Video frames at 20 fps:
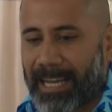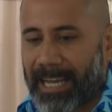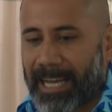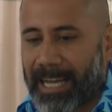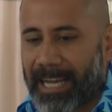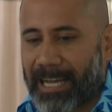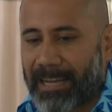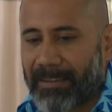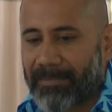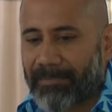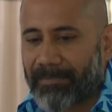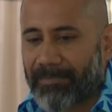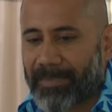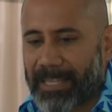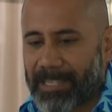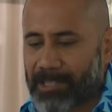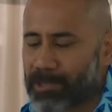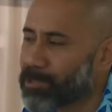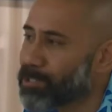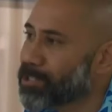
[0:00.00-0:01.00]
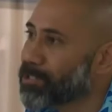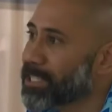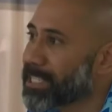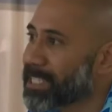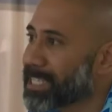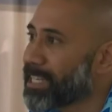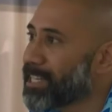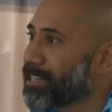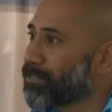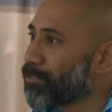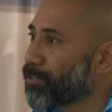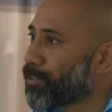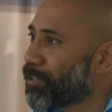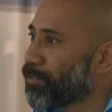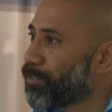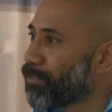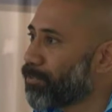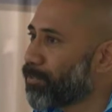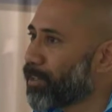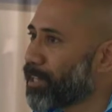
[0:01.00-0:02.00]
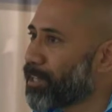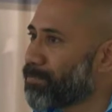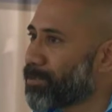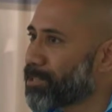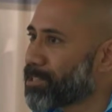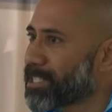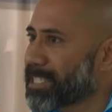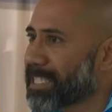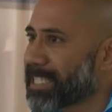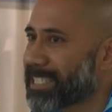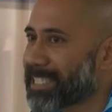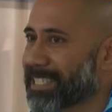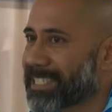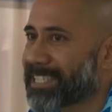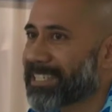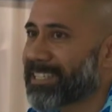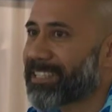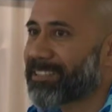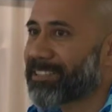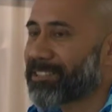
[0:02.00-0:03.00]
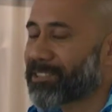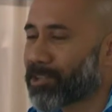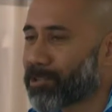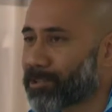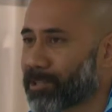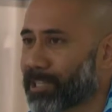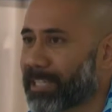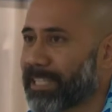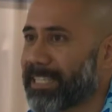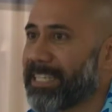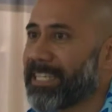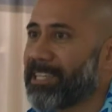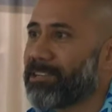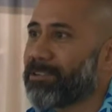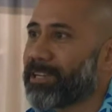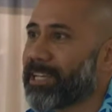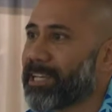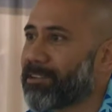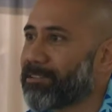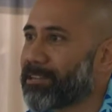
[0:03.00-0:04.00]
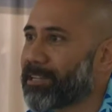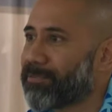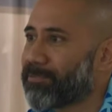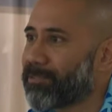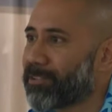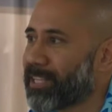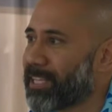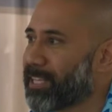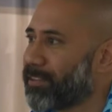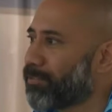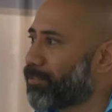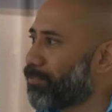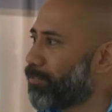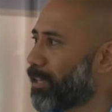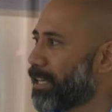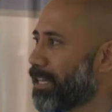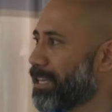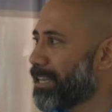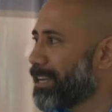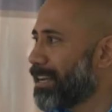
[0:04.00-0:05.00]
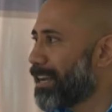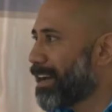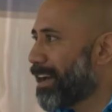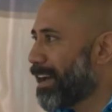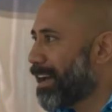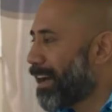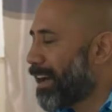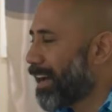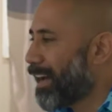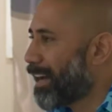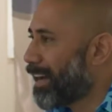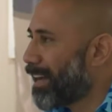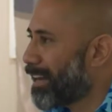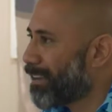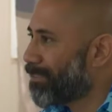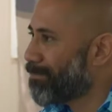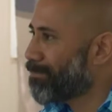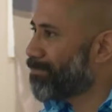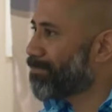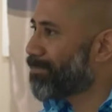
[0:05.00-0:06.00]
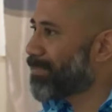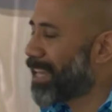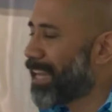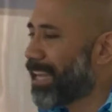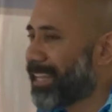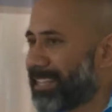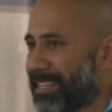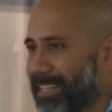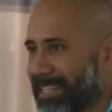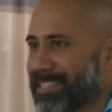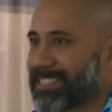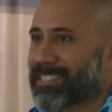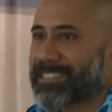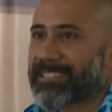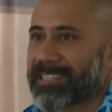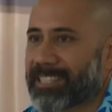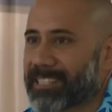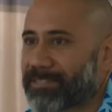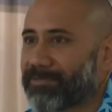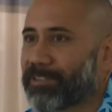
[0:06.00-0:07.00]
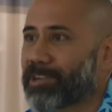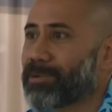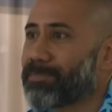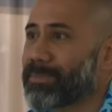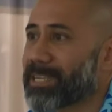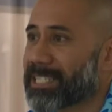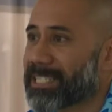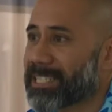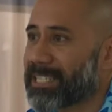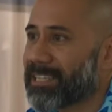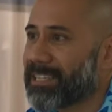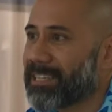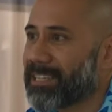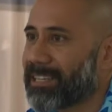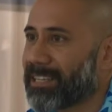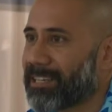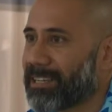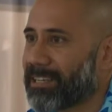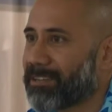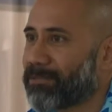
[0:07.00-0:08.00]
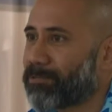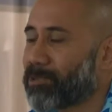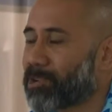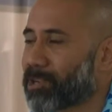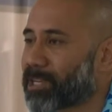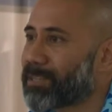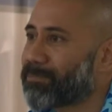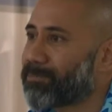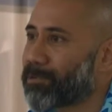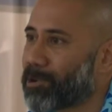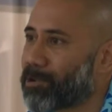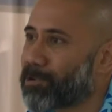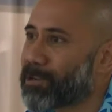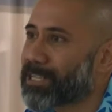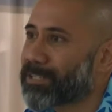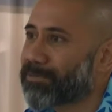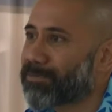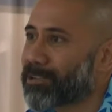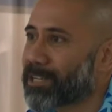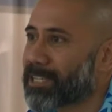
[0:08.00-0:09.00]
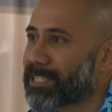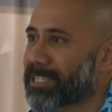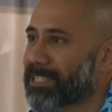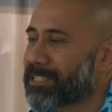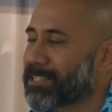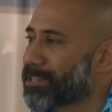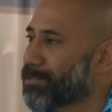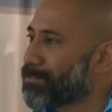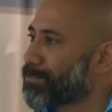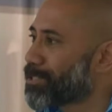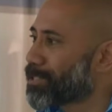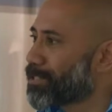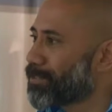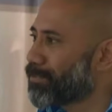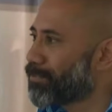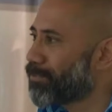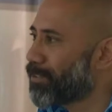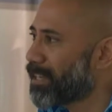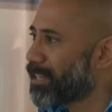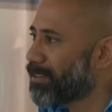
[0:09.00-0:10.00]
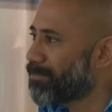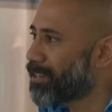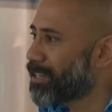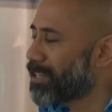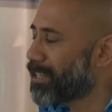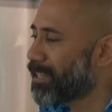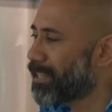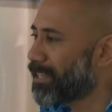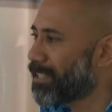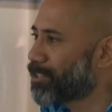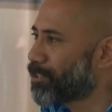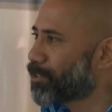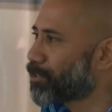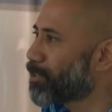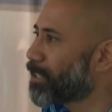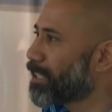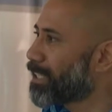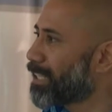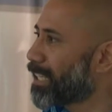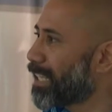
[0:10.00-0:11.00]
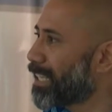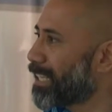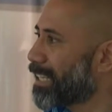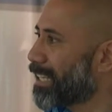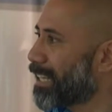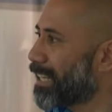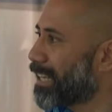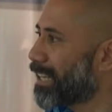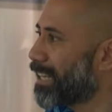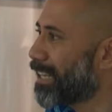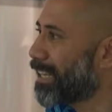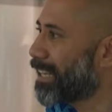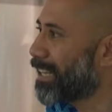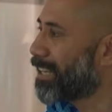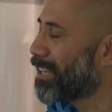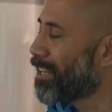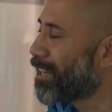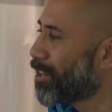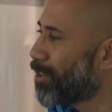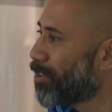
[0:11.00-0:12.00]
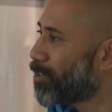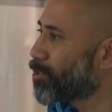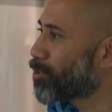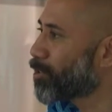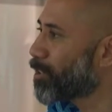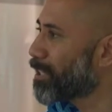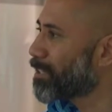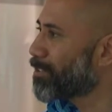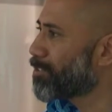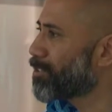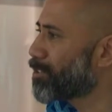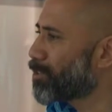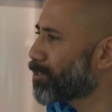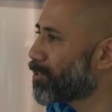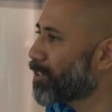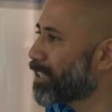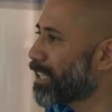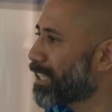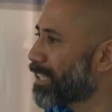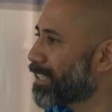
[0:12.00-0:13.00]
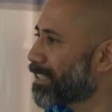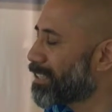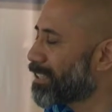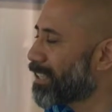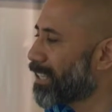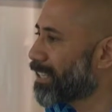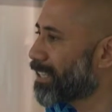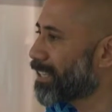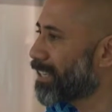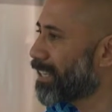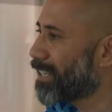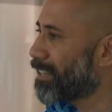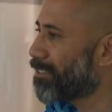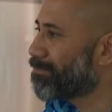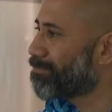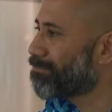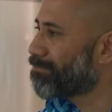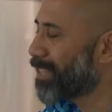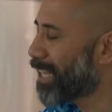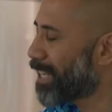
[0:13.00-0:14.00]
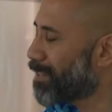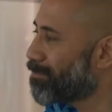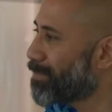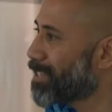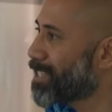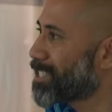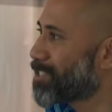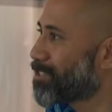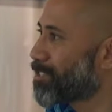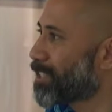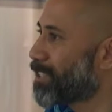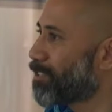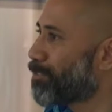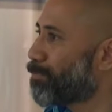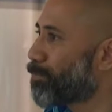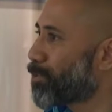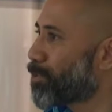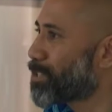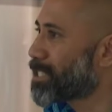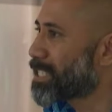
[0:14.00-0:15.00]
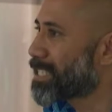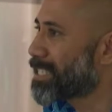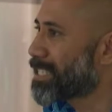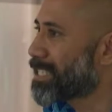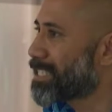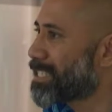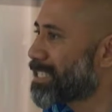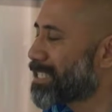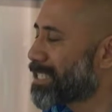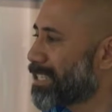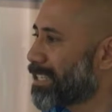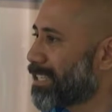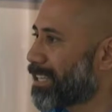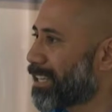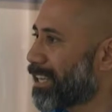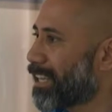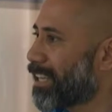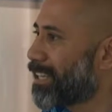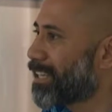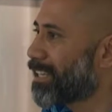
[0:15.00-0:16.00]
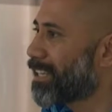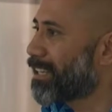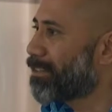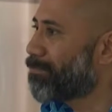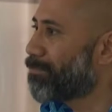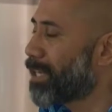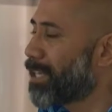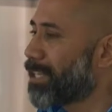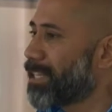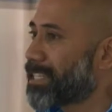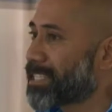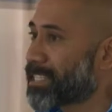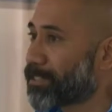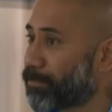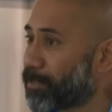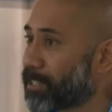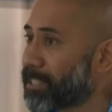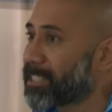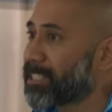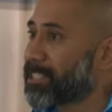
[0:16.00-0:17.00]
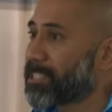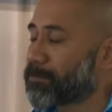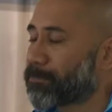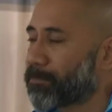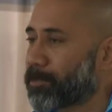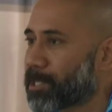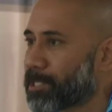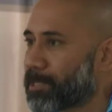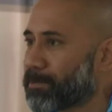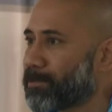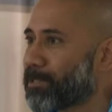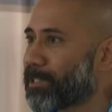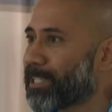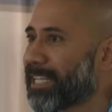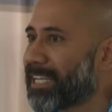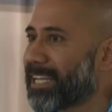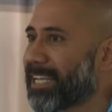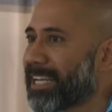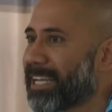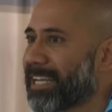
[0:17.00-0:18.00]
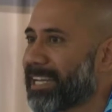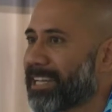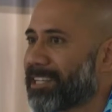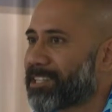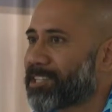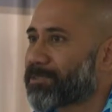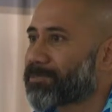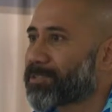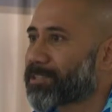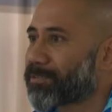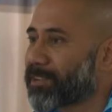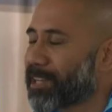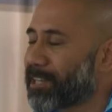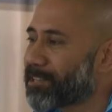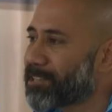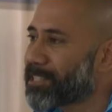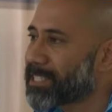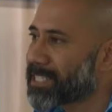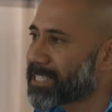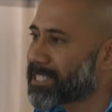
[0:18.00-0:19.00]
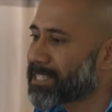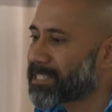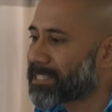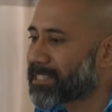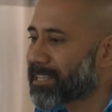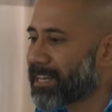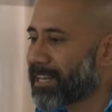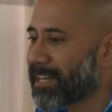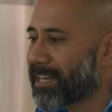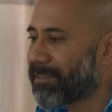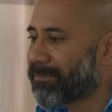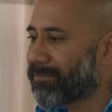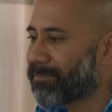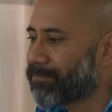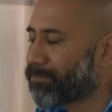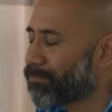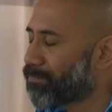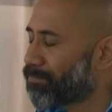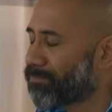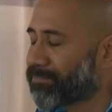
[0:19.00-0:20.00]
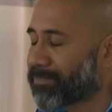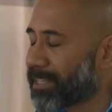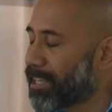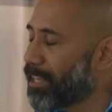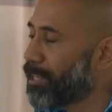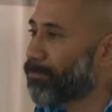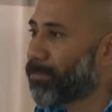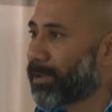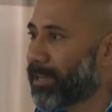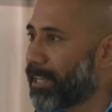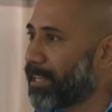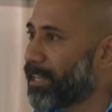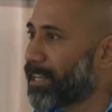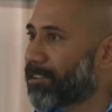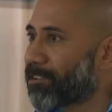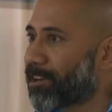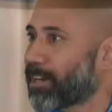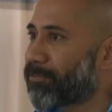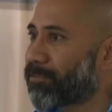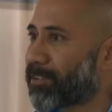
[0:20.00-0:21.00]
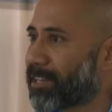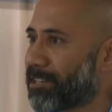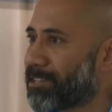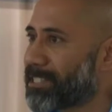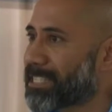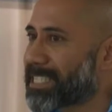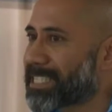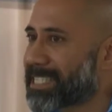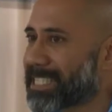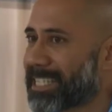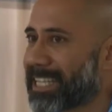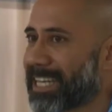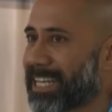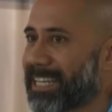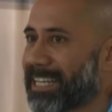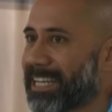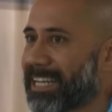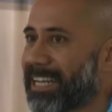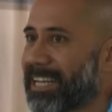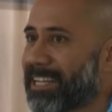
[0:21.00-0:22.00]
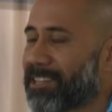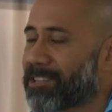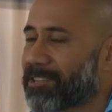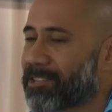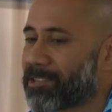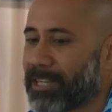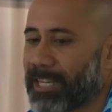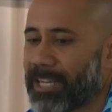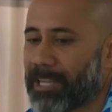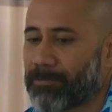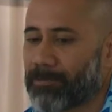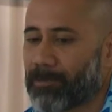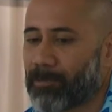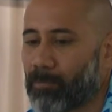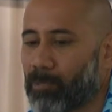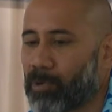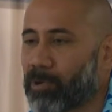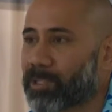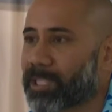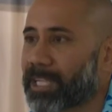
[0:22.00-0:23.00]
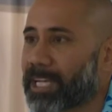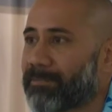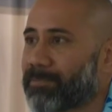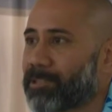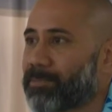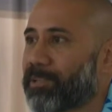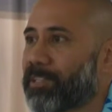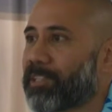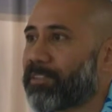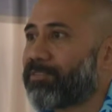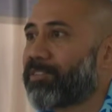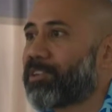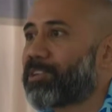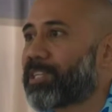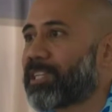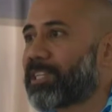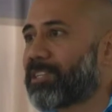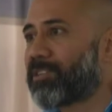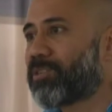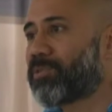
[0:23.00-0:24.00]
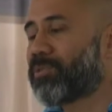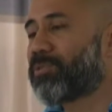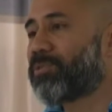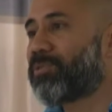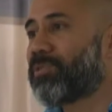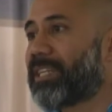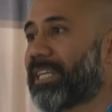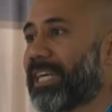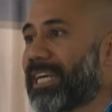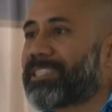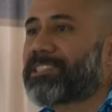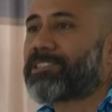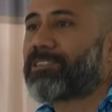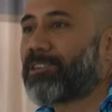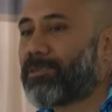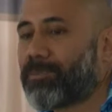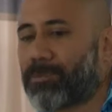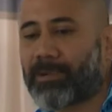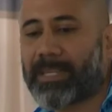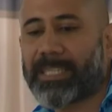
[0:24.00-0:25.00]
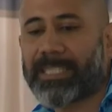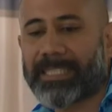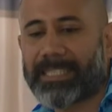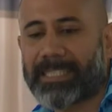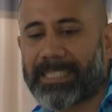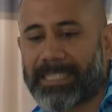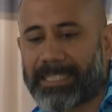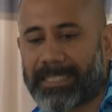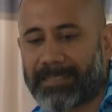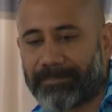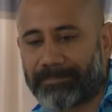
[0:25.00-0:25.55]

Um, it's also exciting for the FFA because this is a totally new area for the FFA. Um, and it's, it's very much a, a, work in progress for us in terms of um, ensuring that uh, or trying to ensure that, that um, administrative processes and the like are made as efficient as possible in terms of clearances, um, aircraft clearances and that, to enable more time to be devoted to the actual operations.